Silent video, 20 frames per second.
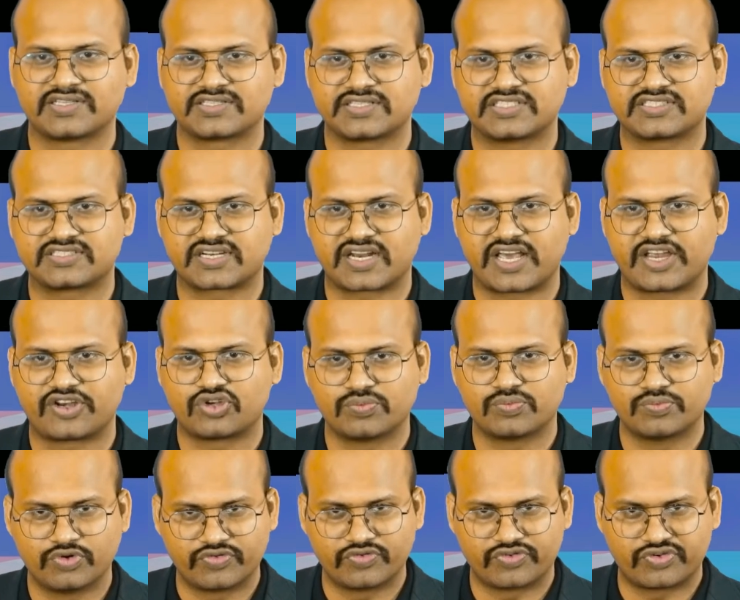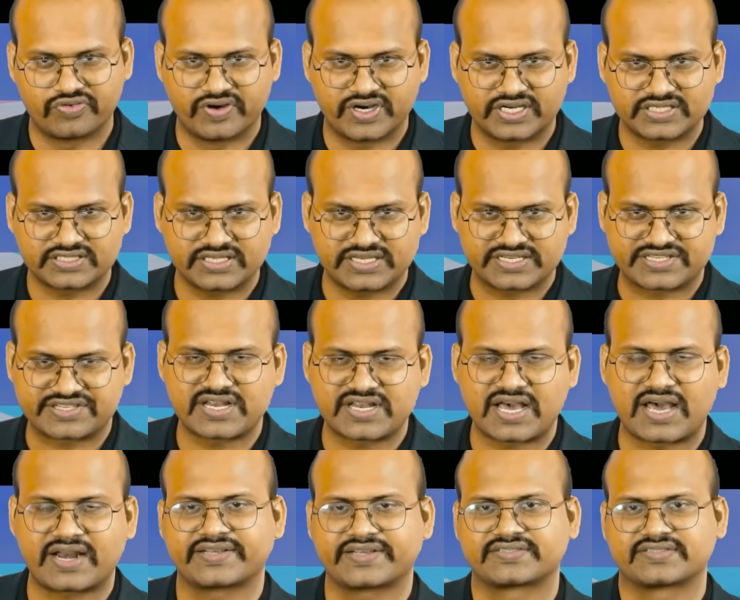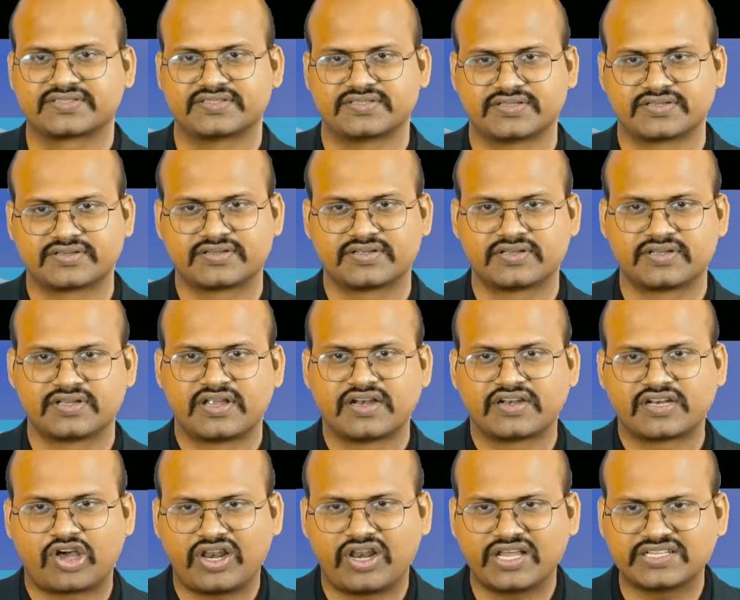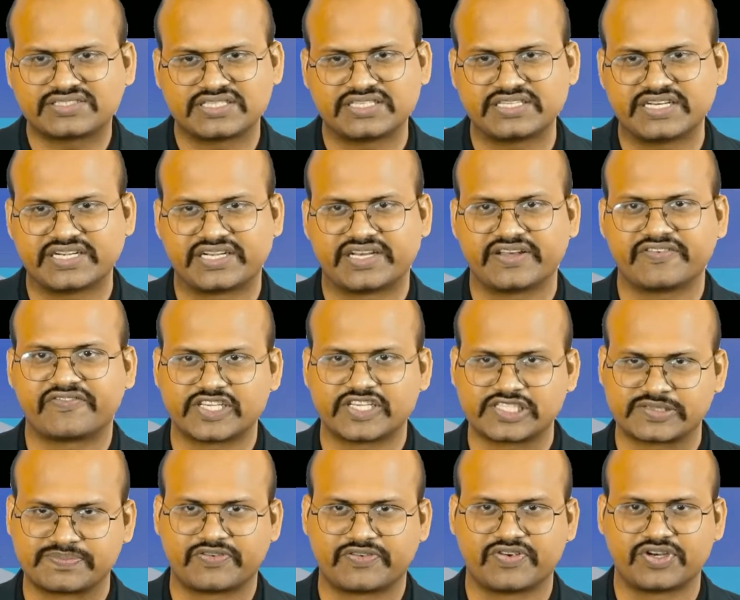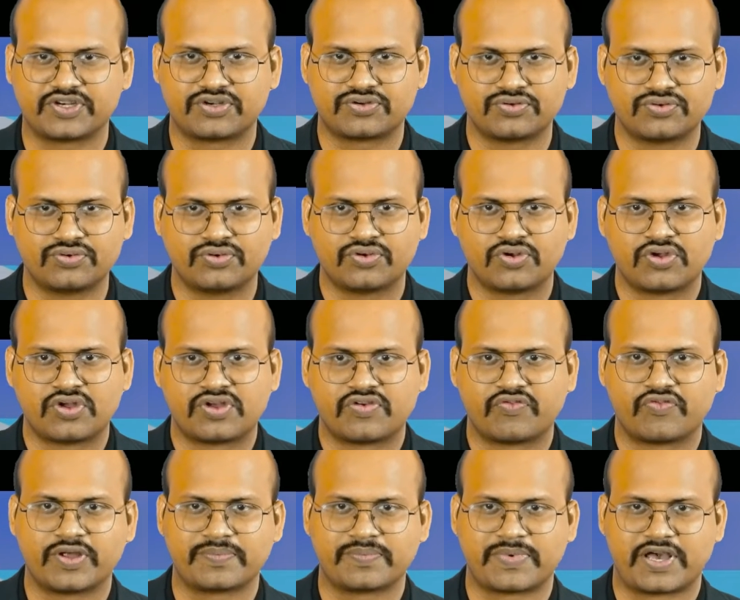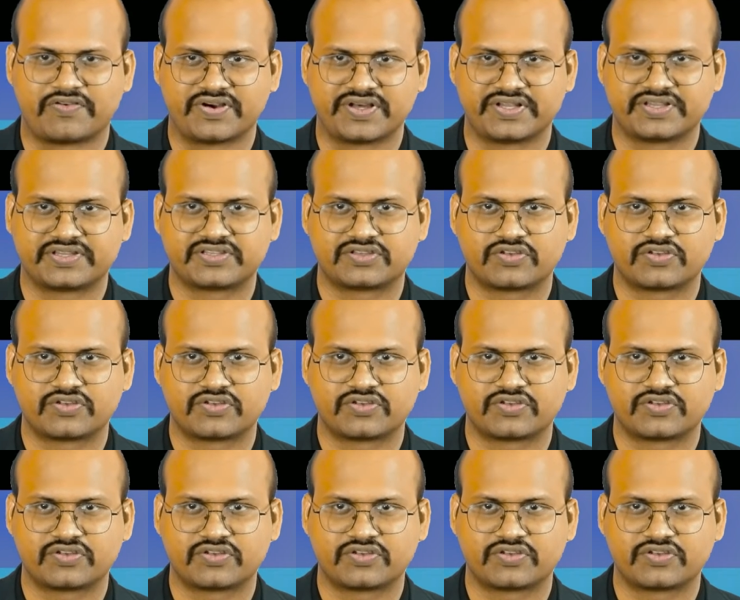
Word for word: is trying to move towards its direction. Now let's see the difference between two one by one. So